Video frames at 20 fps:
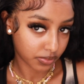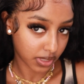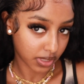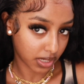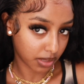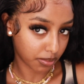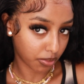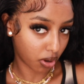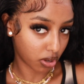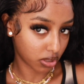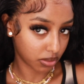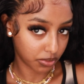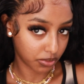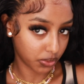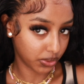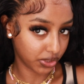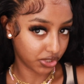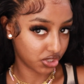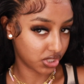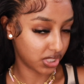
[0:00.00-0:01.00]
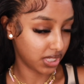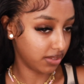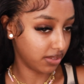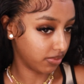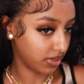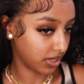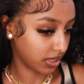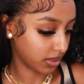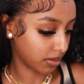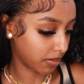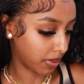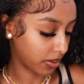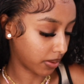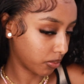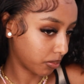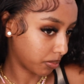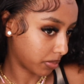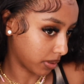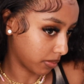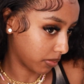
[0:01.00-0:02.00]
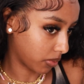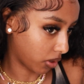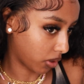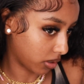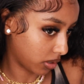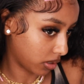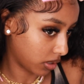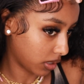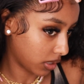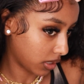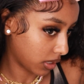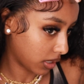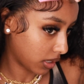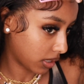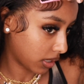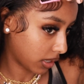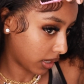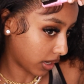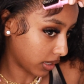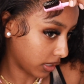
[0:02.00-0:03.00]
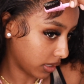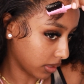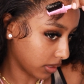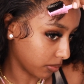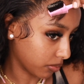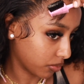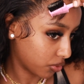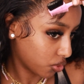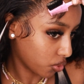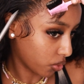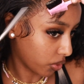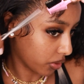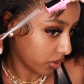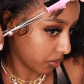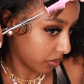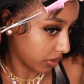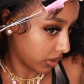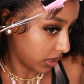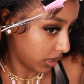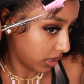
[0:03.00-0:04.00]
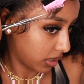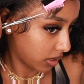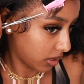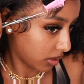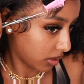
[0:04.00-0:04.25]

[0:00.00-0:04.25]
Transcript: And all I'm doing is just evening them out, but I'm not cutting them shorter really.